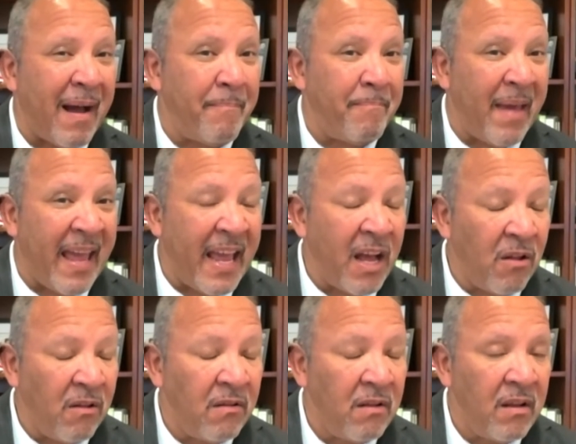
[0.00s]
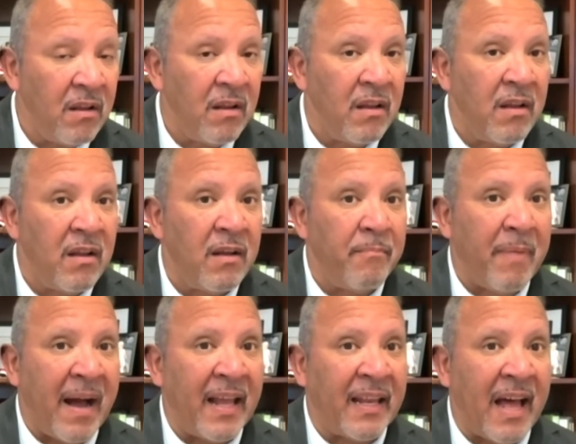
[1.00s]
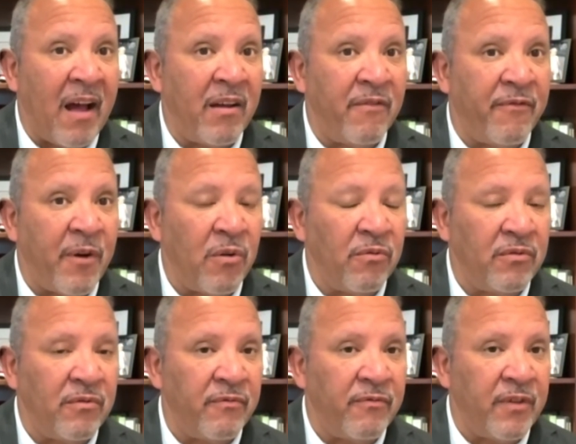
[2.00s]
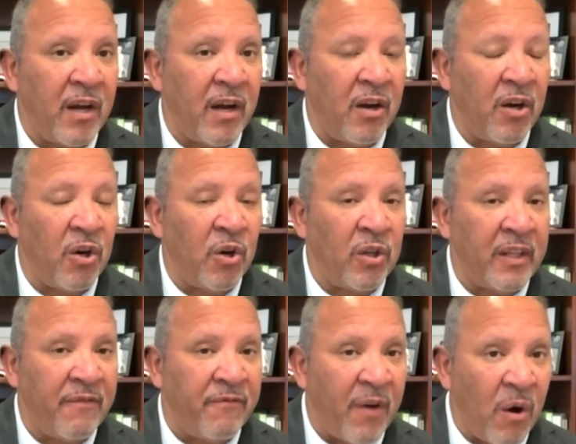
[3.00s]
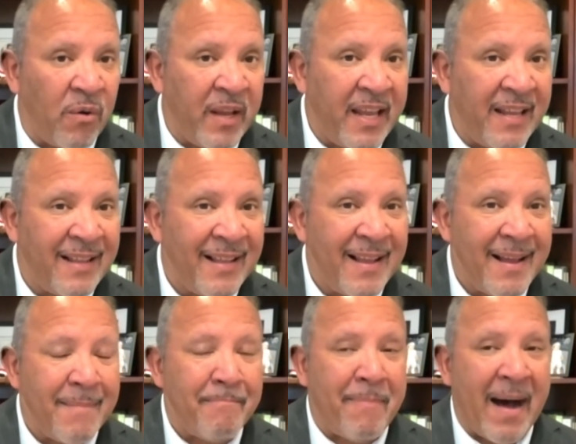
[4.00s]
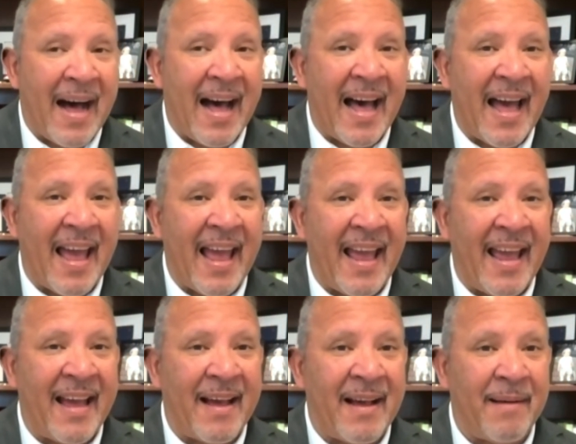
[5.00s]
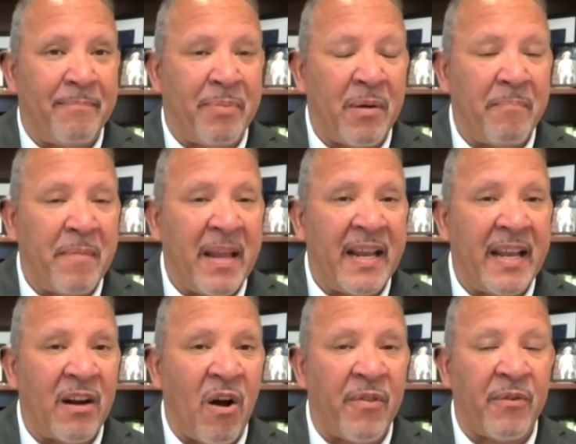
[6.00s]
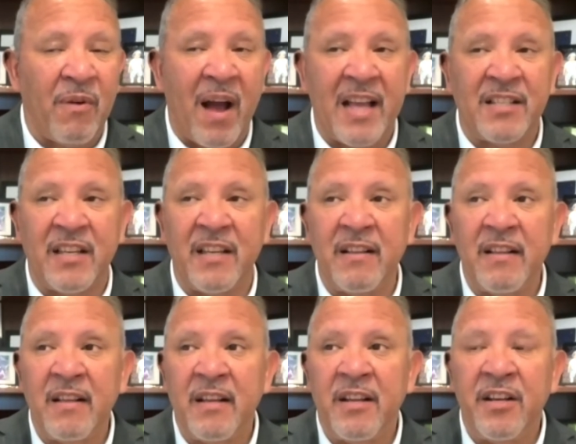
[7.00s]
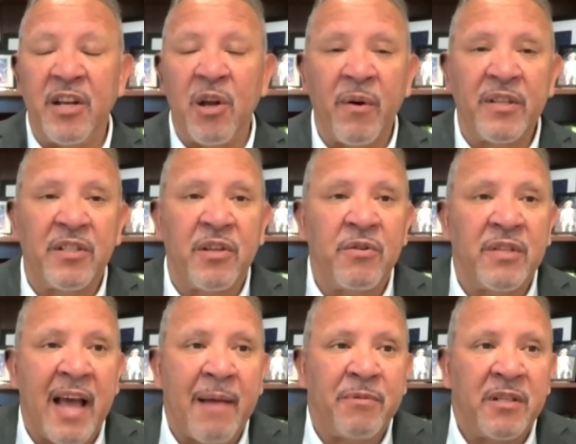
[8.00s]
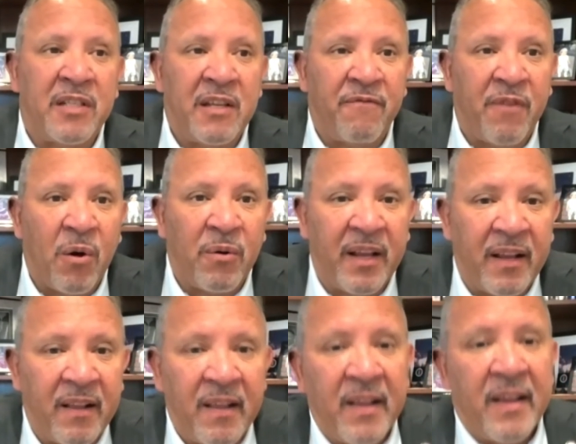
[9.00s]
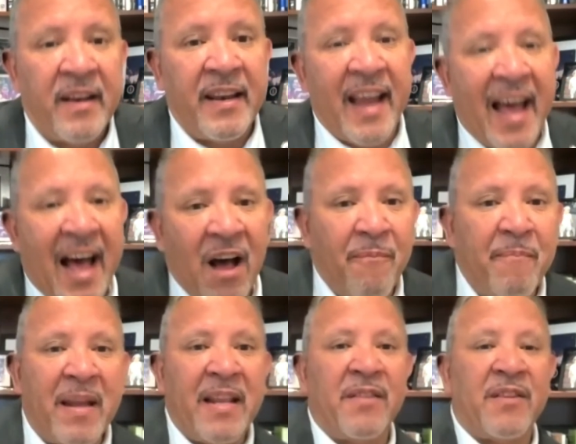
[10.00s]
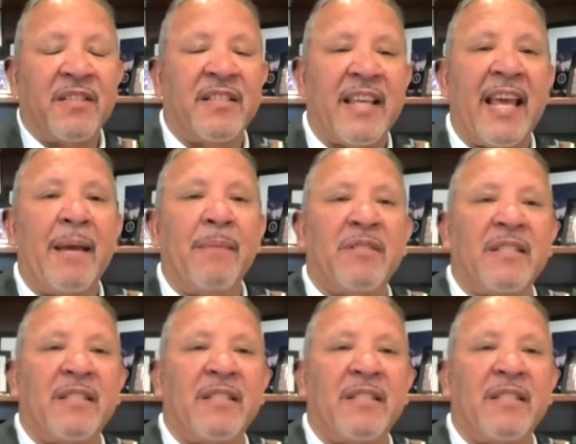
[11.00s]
by mail, by allowing vote uh, early voting, by uh, permitting and authorizing no excuse absentee voting. Now, many of the same